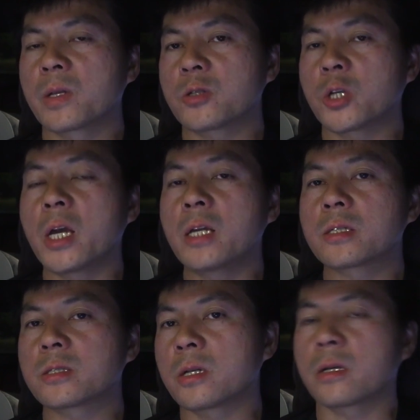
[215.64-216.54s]

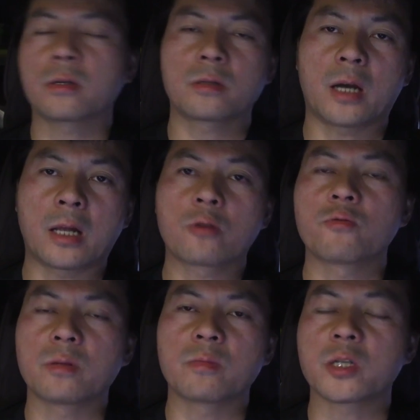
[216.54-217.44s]
changed the
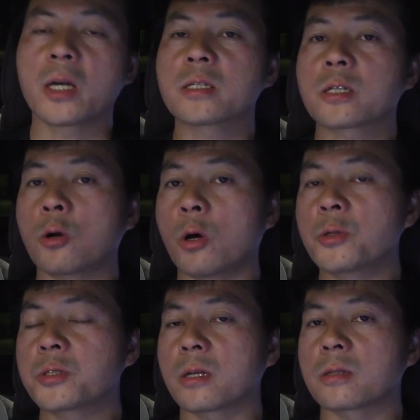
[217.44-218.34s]
algorithm, changed the
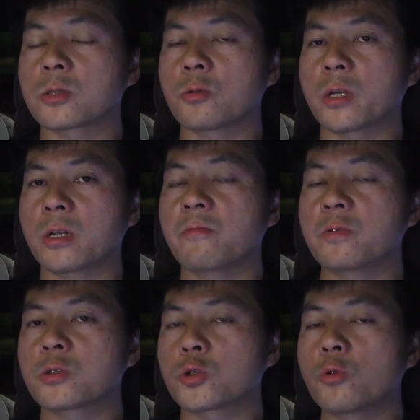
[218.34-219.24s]
constant, so that it
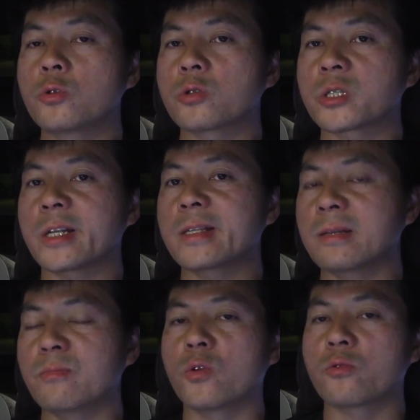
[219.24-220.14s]
will show you a
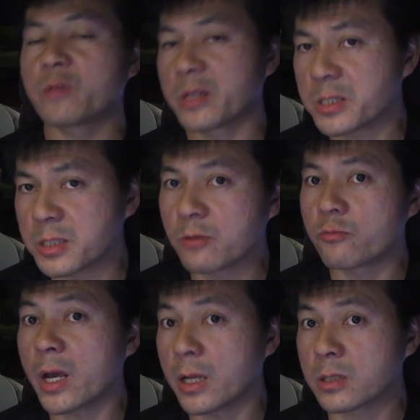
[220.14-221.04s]
slightly more realistic
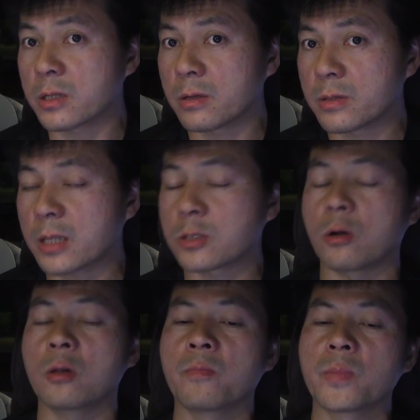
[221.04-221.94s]
range. That's
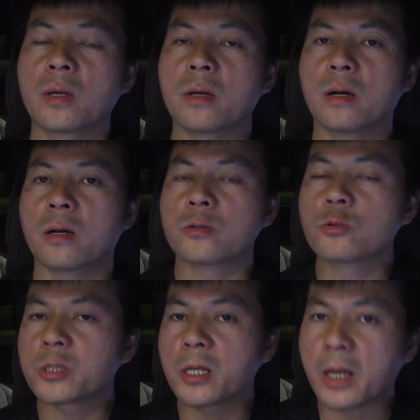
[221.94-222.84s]
all. You
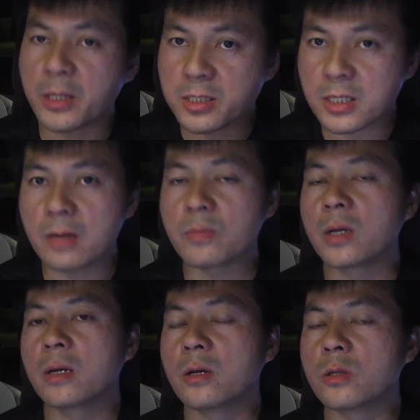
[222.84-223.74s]
still had the same
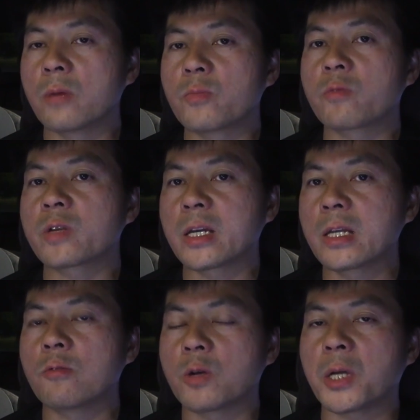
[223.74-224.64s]
number of
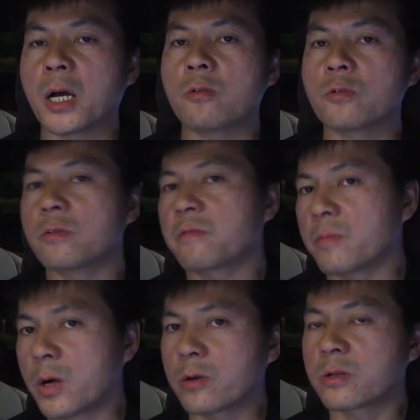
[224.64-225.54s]
kilowatt hour
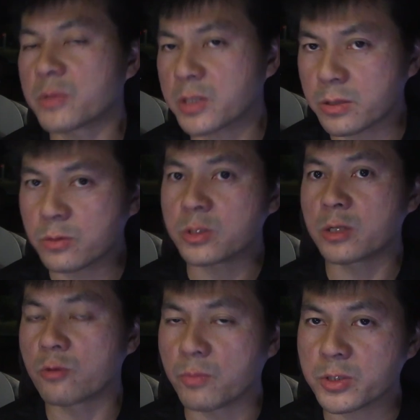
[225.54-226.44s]
from 100% to
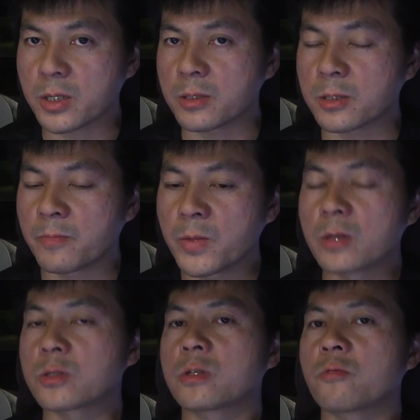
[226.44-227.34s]
0%.
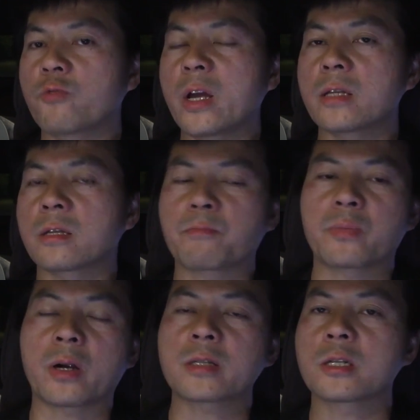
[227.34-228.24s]
So the
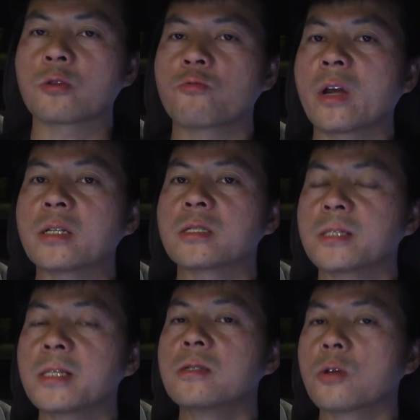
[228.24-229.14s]
practical range
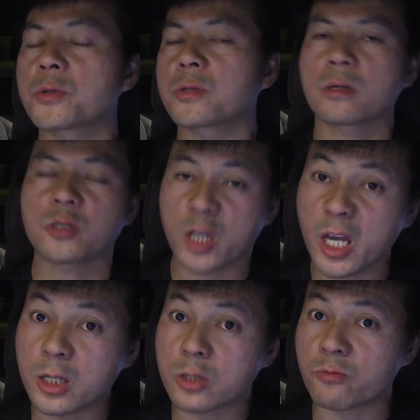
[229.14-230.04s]
did not
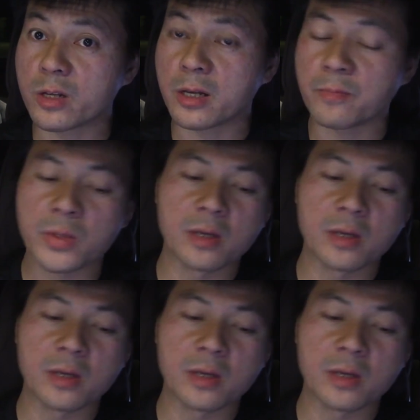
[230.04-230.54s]
change really.